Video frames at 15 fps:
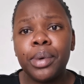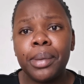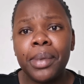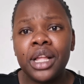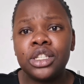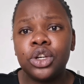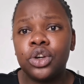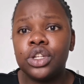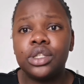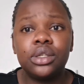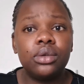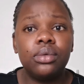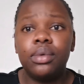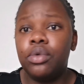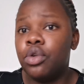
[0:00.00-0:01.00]
problematic,
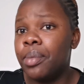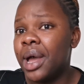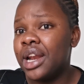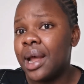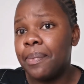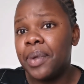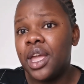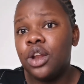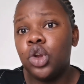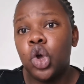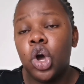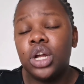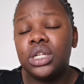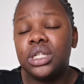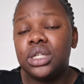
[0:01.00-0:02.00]
because you might appear in
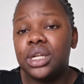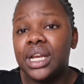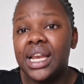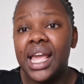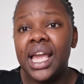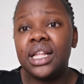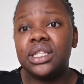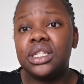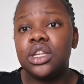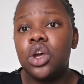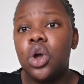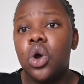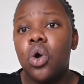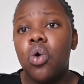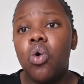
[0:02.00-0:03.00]
court late
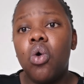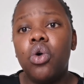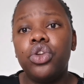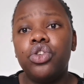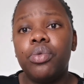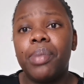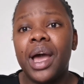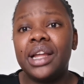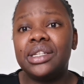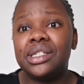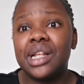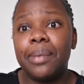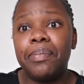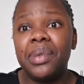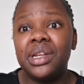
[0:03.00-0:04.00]
or you might
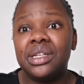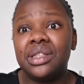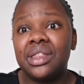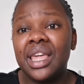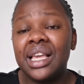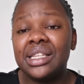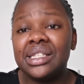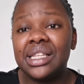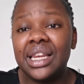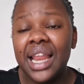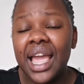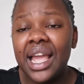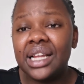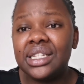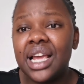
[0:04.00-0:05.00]
submit things
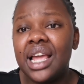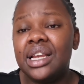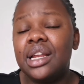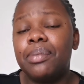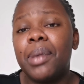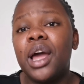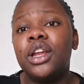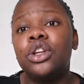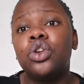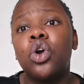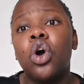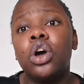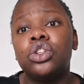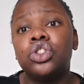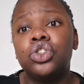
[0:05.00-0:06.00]
late and it might
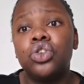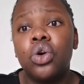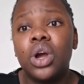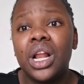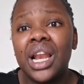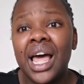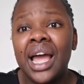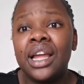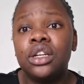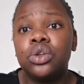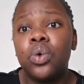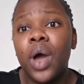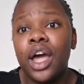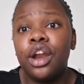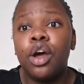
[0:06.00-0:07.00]
cost your client
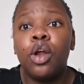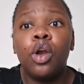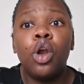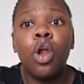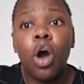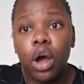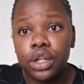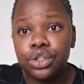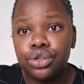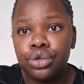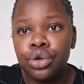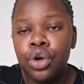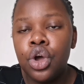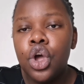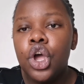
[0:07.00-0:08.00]
quite a lot,
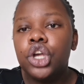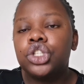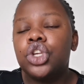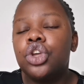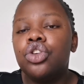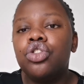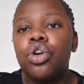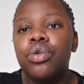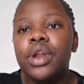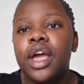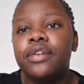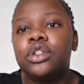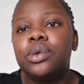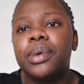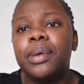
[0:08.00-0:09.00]
you know. So you don't
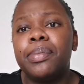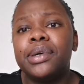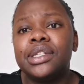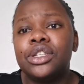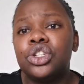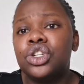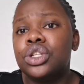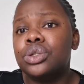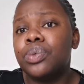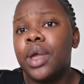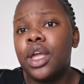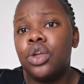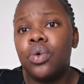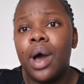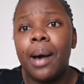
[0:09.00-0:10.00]
have to be in positions
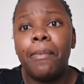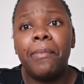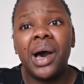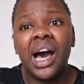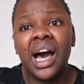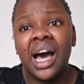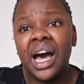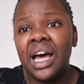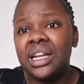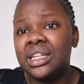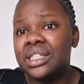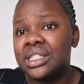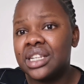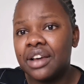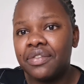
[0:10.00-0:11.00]
where you are barred
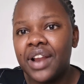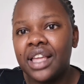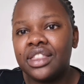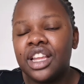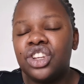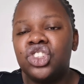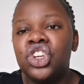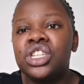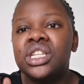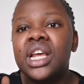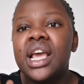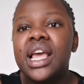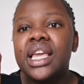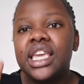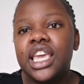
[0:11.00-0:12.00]
and stuff like that.
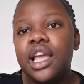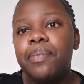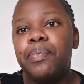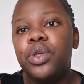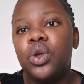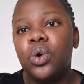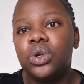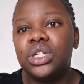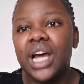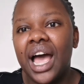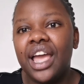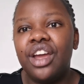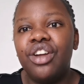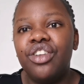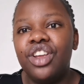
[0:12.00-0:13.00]
Just keep your
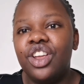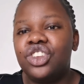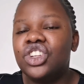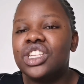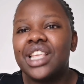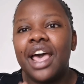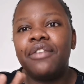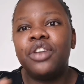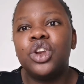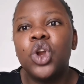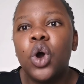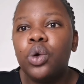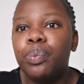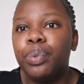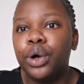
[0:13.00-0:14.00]
diary, just have a
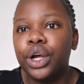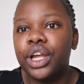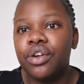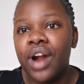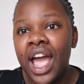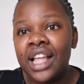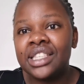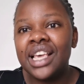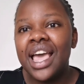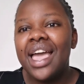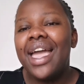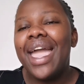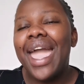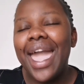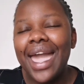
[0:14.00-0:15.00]
notebook, right?
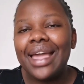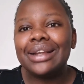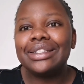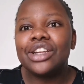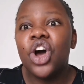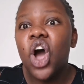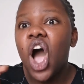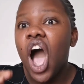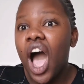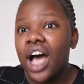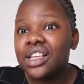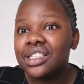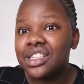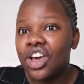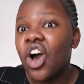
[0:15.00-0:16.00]
And
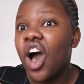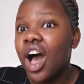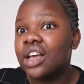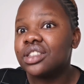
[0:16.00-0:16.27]
ask,